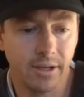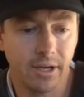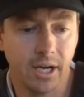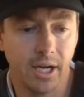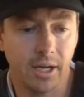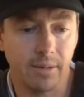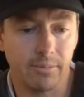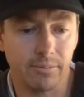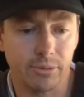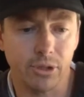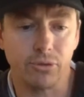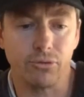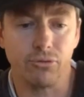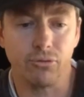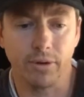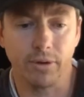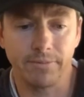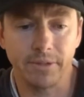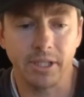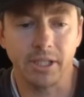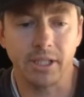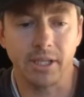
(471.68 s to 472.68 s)
so
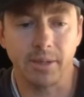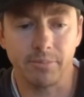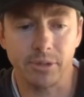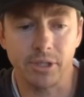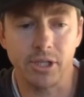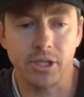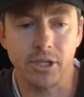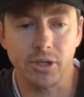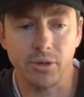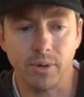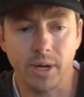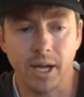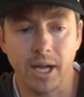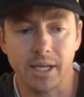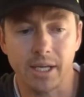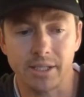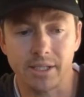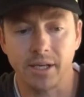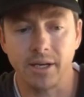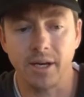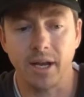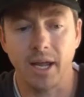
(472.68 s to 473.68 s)
drifting come to the
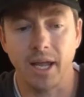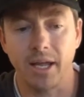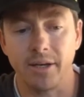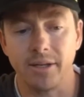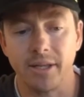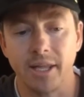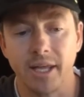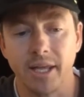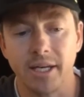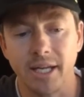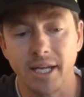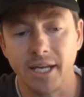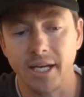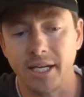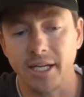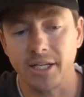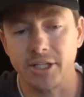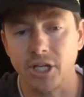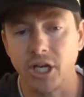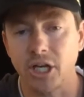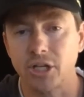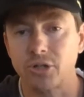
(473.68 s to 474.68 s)
US, and then getting
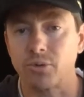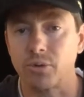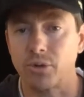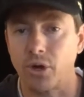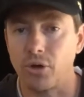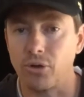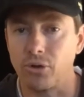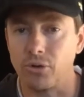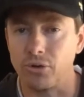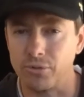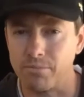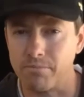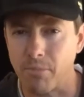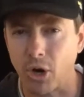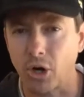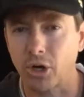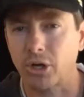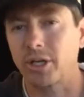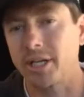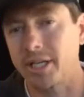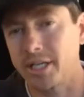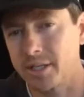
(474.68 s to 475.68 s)
in touch with all those
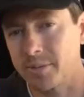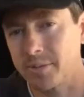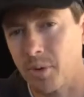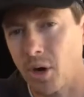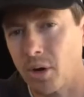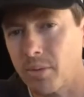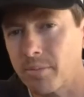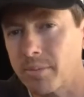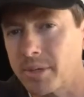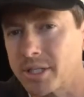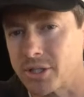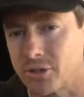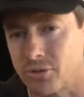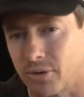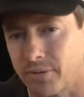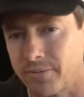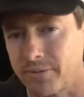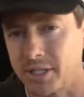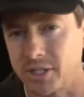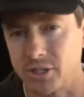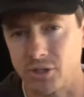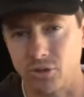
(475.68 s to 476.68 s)
marketing departments.
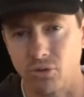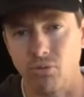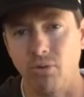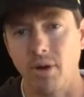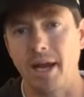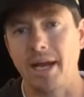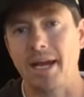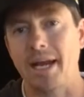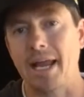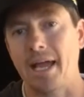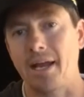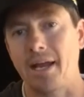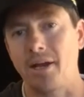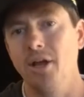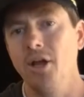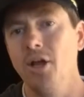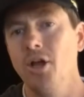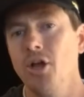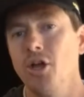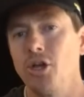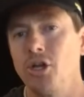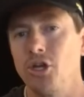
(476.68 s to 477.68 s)
Drifting's great at,
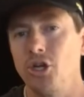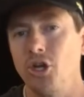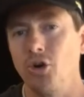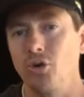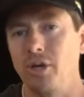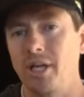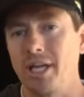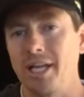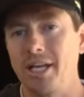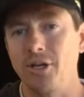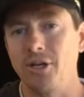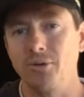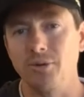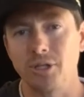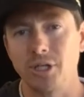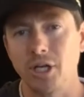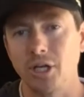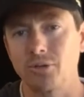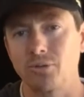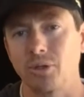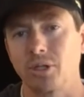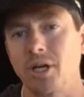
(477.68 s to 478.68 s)
getting you in
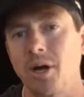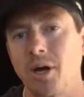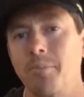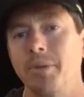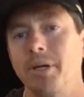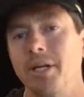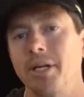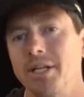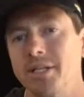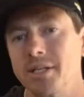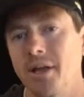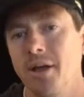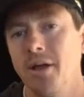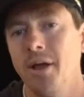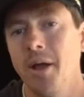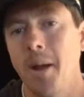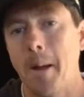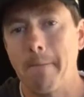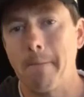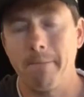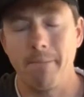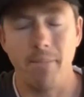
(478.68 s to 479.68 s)
touch with companies'
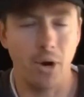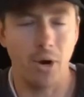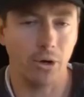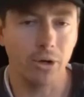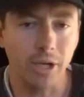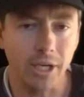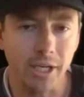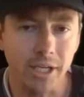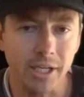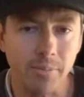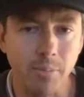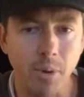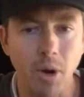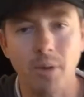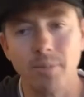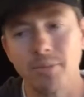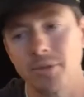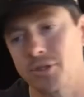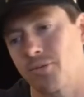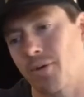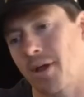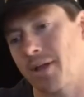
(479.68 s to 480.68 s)
marketing
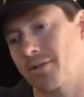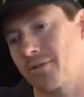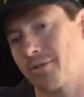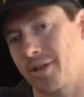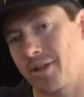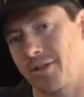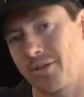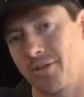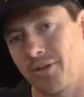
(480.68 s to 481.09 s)
departments rather than their